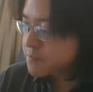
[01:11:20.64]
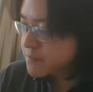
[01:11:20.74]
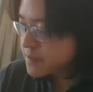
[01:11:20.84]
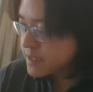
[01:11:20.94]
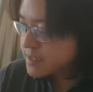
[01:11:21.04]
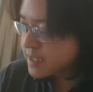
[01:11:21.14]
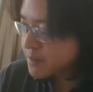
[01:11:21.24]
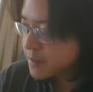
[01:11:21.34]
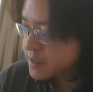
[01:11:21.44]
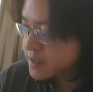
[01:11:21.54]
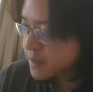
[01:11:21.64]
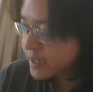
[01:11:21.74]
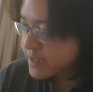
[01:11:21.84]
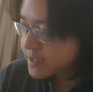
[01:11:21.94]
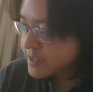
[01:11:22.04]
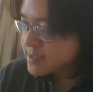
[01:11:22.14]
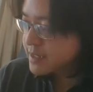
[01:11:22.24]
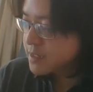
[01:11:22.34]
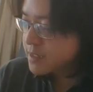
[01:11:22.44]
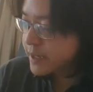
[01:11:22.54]
it's like multiplying inside the
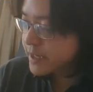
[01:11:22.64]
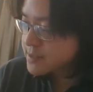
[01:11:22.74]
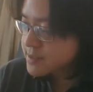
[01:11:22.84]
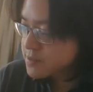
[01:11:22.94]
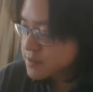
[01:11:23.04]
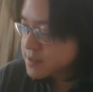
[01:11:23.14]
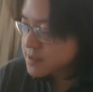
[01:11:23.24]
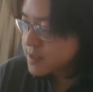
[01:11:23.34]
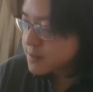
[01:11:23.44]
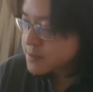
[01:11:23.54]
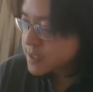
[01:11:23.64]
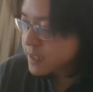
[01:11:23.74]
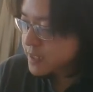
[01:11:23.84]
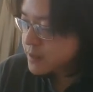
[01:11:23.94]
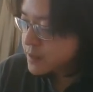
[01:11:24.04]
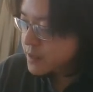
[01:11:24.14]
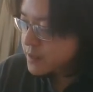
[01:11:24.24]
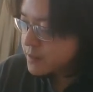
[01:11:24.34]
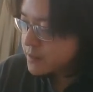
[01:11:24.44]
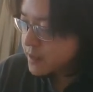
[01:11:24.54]
brackets. So it's d psi
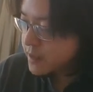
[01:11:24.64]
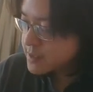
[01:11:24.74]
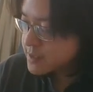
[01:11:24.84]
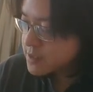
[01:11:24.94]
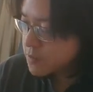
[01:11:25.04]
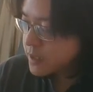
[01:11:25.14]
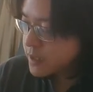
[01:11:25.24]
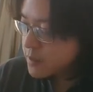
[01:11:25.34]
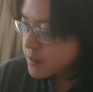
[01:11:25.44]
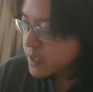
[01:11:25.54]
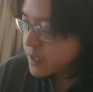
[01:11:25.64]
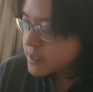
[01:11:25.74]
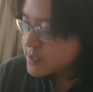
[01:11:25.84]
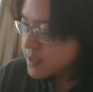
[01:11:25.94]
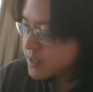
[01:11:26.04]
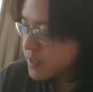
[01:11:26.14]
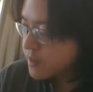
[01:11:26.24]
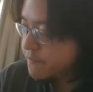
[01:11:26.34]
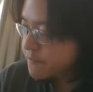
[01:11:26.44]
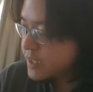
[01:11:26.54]
dx square plus
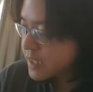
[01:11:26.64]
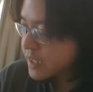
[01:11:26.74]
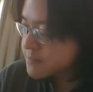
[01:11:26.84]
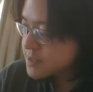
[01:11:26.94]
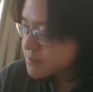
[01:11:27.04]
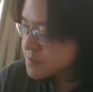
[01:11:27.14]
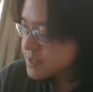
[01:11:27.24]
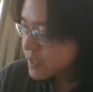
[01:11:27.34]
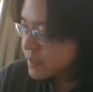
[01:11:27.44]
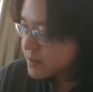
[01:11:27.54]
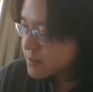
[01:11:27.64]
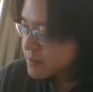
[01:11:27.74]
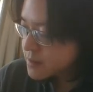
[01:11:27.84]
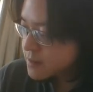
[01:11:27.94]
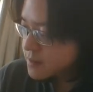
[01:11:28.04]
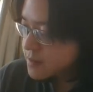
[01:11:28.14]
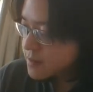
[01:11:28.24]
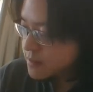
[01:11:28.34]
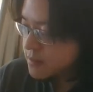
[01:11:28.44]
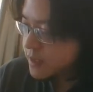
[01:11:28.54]
v times psi,
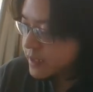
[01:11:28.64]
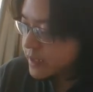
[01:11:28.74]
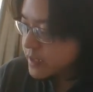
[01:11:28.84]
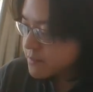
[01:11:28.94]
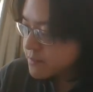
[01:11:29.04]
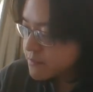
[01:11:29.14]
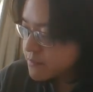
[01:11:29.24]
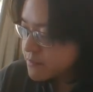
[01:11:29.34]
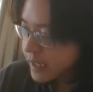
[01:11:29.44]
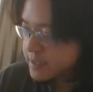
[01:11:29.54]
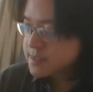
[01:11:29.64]
right? And then basis x.